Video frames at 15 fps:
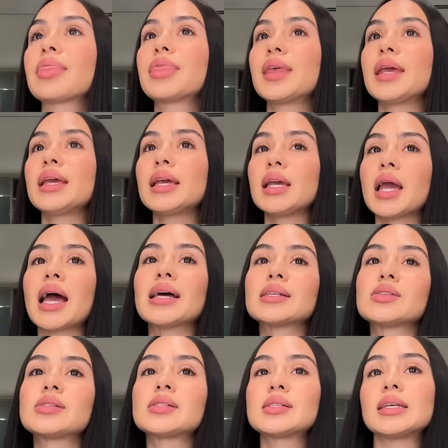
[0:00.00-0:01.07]
the
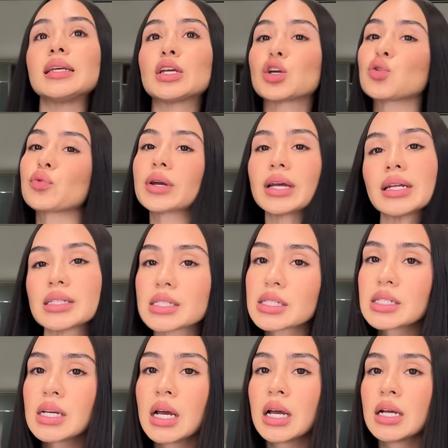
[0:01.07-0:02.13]

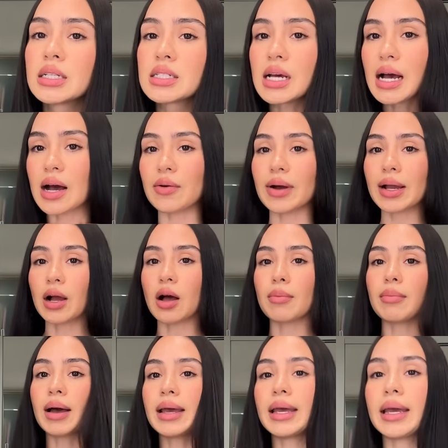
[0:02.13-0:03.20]
secrets to how I got
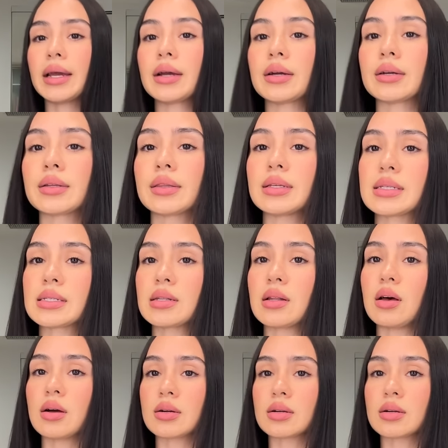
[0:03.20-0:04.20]
my hair this long.